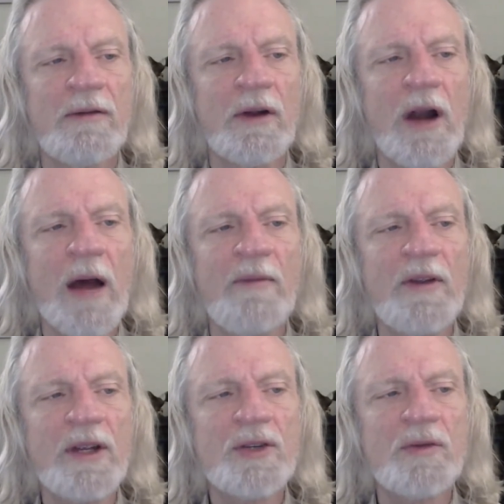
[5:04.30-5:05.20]
For
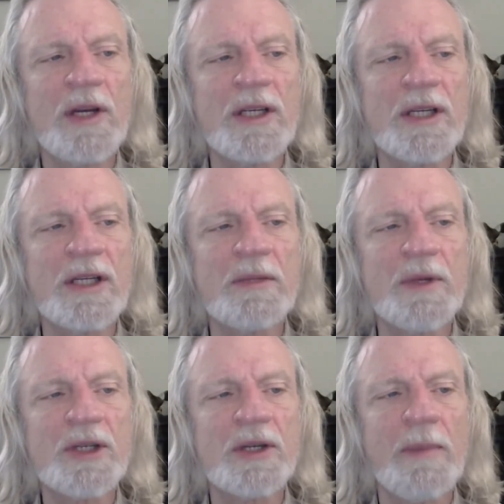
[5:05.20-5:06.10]
obvious reasons,
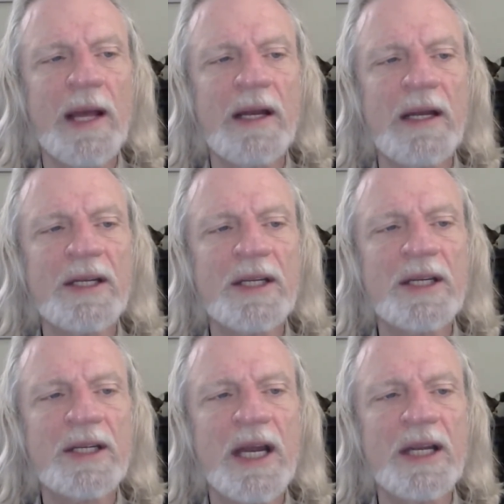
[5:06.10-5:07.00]
Mr. Bennett is
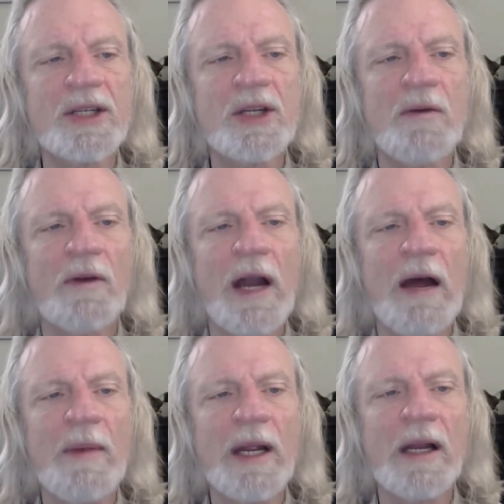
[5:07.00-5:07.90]
incensed over
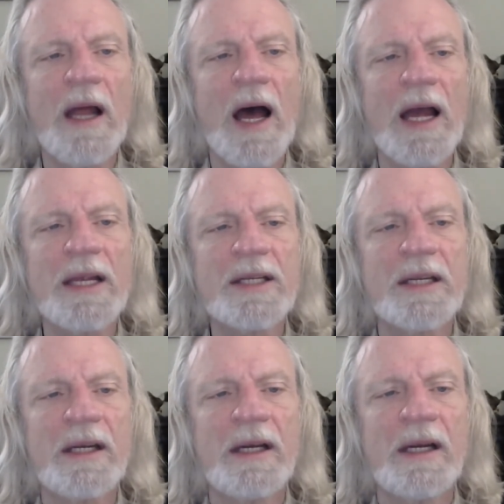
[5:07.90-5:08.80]
how many
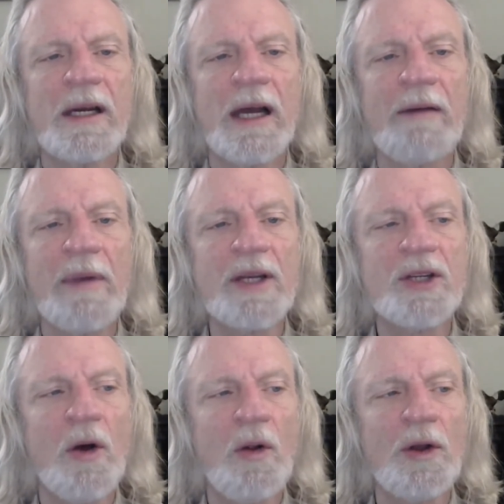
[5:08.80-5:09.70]
lies have been
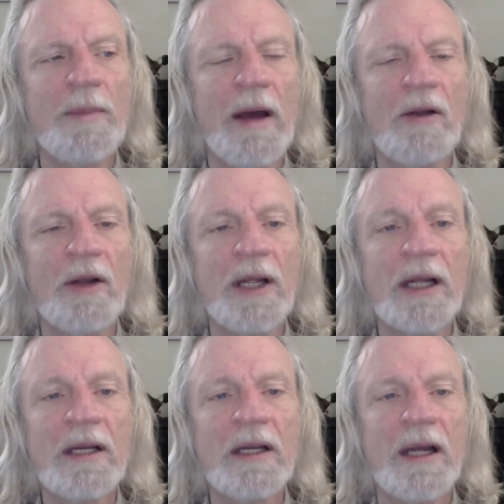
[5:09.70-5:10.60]
told about
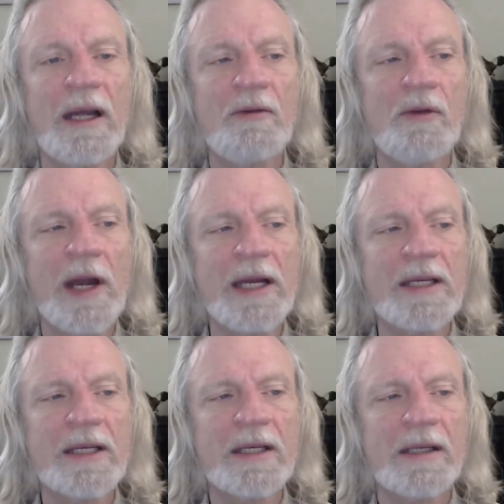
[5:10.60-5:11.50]
Lincoln and
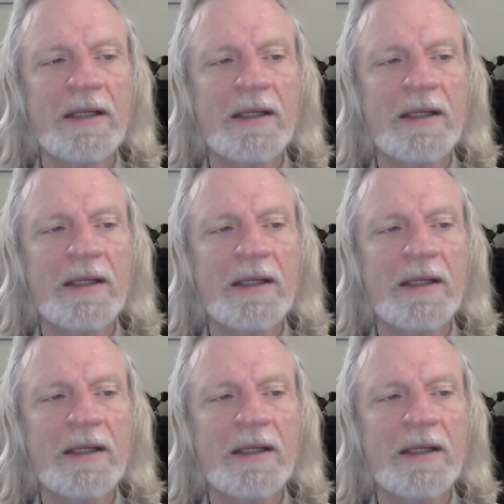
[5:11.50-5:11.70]
race.